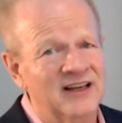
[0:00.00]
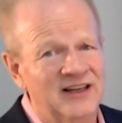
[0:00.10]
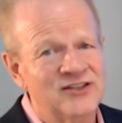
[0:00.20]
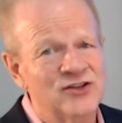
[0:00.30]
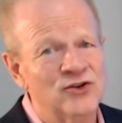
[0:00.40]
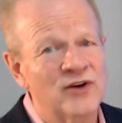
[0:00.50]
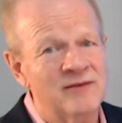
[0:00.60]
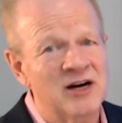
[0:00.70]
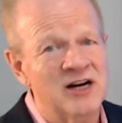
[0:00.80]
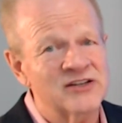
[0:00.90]
it's okay,
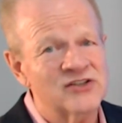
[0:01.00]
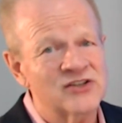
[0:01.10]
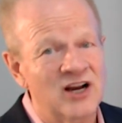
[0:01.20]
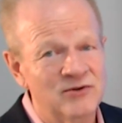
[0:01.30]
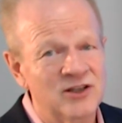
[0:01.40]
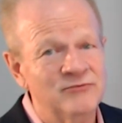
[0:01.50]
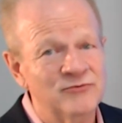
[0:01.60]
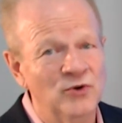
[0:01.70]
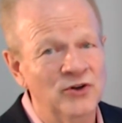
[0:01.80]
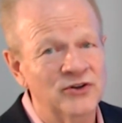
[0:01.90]
boss. I would come to
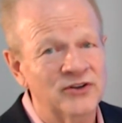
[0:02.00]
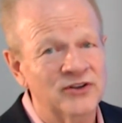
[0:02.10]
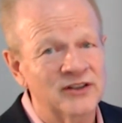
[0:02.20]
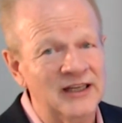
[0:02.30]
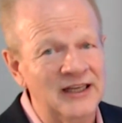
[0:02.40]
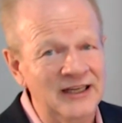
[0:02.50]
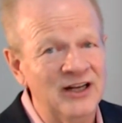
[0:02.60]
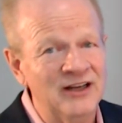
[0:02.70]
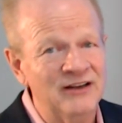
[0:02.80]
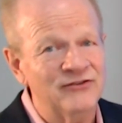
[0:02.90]
work even
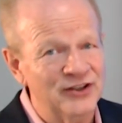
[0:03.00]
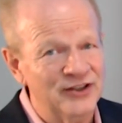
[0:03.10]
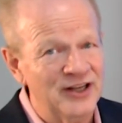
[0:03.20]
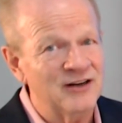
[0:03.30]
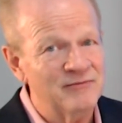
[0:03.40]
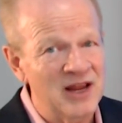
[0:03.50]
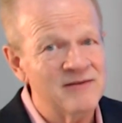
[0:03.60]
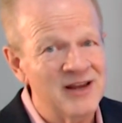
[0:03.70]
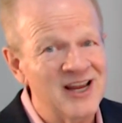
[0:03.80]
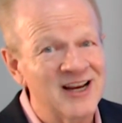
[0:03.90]
if you didn't pay
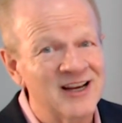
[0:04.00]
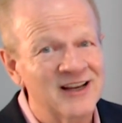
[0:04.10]
me.